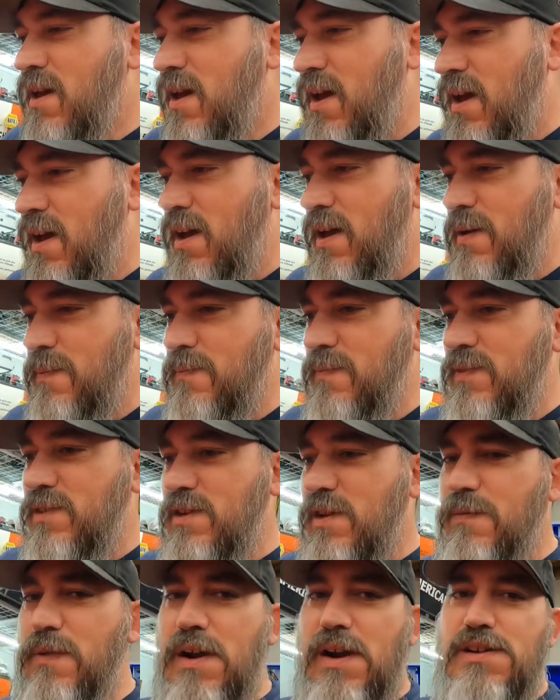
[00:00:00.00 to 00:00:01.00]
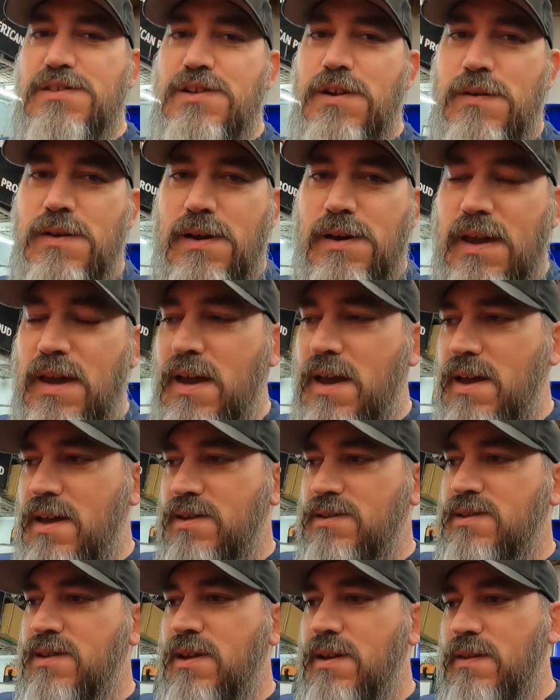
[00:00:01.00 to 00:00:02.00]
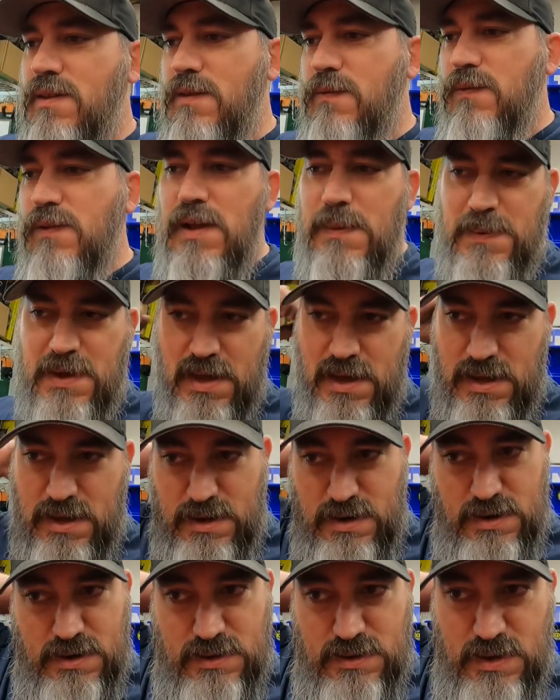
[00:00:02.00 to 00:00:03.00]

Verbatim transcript: Um, so I figure I'll show y'all guys the flip kit